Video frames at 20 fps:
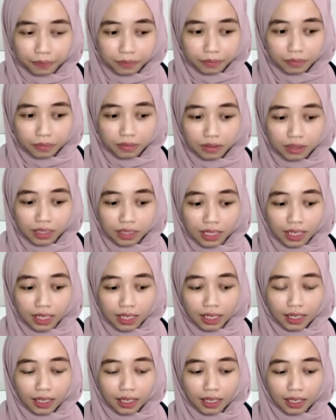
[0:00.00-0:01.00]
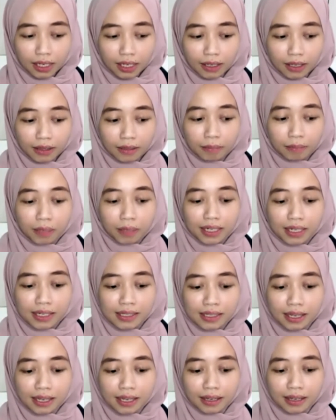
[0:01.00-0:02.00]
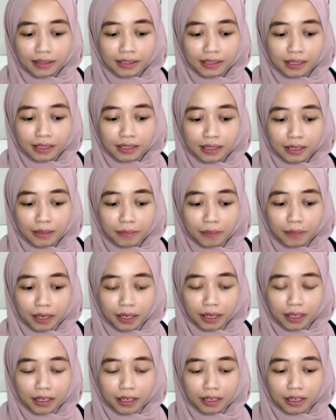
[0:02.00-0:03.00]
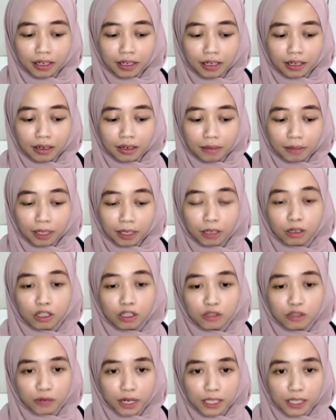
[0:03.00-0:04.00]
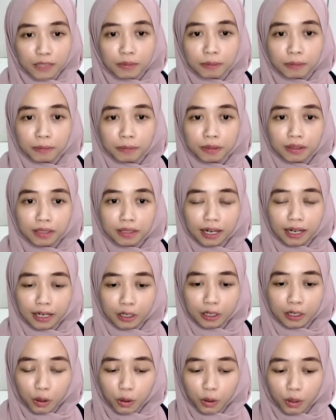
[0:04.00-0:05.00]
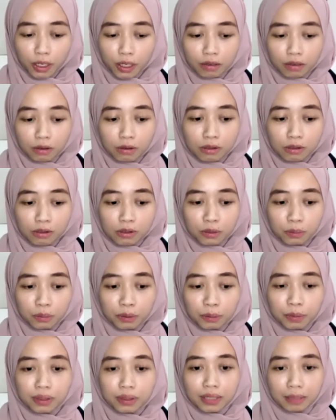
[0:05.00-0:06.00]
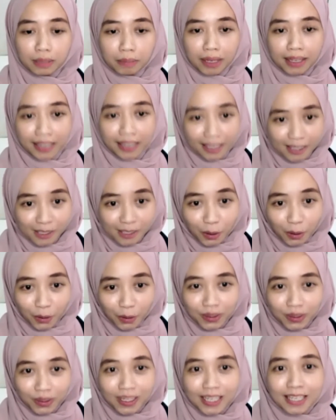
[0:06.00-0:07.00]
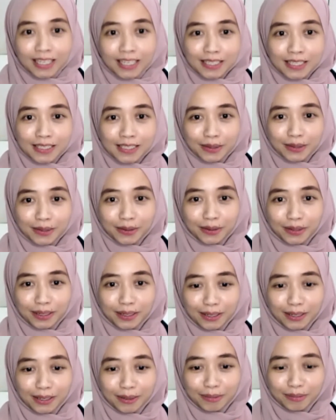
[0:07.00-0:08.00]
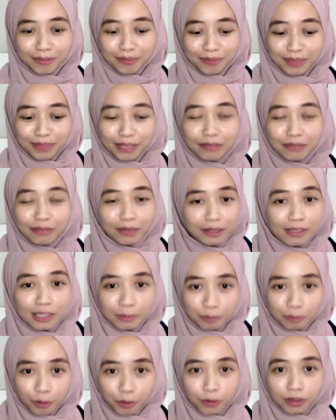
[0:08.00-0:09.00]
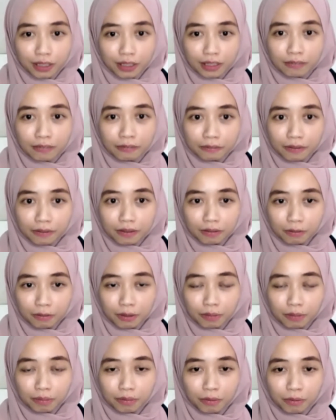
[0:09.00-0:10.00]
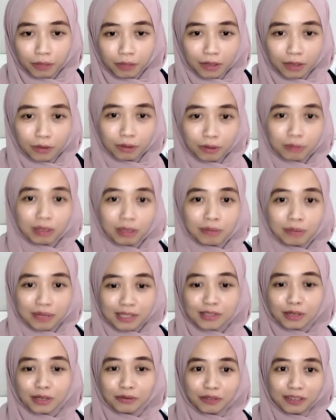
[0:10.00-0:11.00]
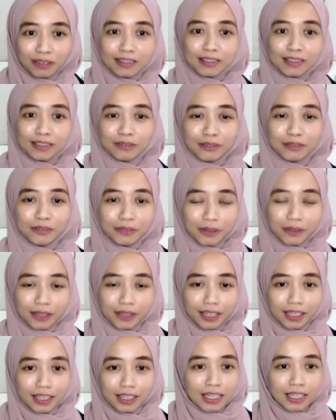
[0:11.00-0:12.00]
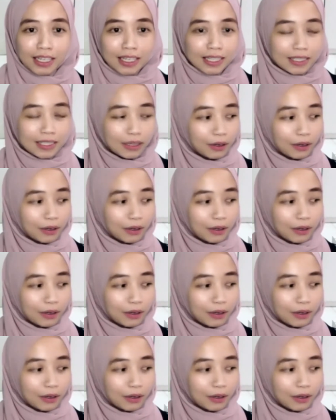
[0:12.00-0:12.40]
And the buyers are actually my close friends, people that I know, and also people that my cats know. So they're very supportive with my business. So I'm very thankful for that. So